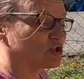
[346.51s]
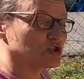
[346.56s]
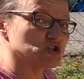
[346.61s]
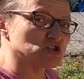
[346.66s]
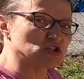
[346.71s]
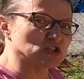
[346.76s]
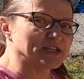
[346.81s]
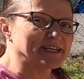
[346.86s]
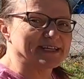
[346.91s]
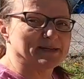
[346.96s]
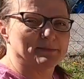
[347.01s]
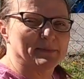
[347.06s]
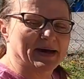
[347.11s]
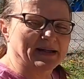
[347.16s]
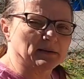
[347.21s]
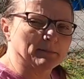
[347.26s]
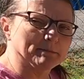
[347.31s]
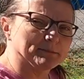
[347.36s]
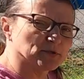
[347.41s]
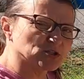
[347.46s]
You should get
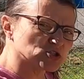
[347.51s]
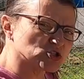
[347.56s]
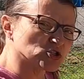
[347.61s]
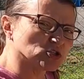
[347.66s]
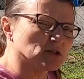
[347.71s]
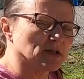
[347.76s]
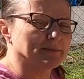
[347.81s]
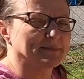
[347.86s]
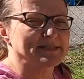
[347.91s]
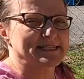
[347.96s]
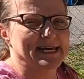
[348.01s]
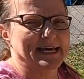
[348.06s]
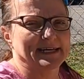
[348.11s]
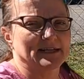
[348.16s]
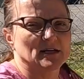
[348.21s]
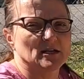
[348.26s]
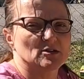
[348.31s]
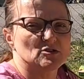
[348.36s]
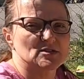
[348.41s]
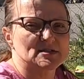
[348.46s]
about a bushel of
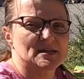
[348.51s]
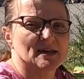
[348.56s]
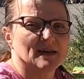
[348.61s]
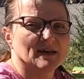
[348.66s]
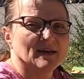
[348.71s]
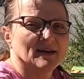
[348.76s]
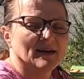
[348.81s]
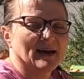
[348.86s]
potatoes